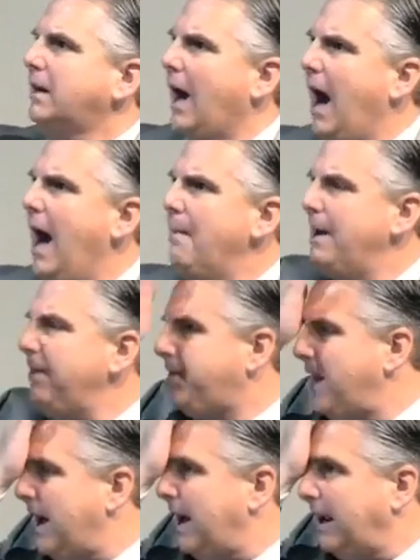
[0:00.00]
common
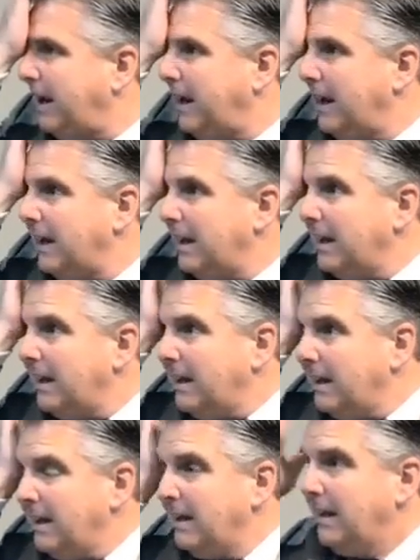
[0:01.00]
thing
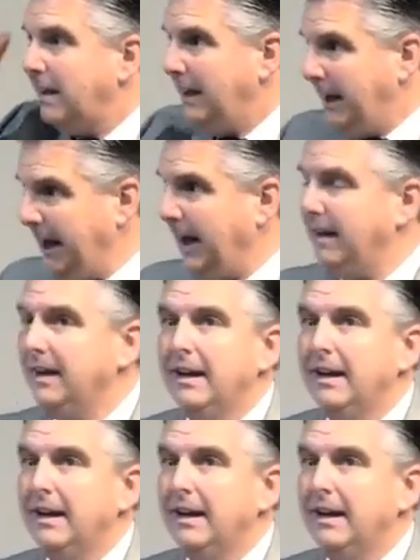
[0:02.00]
in,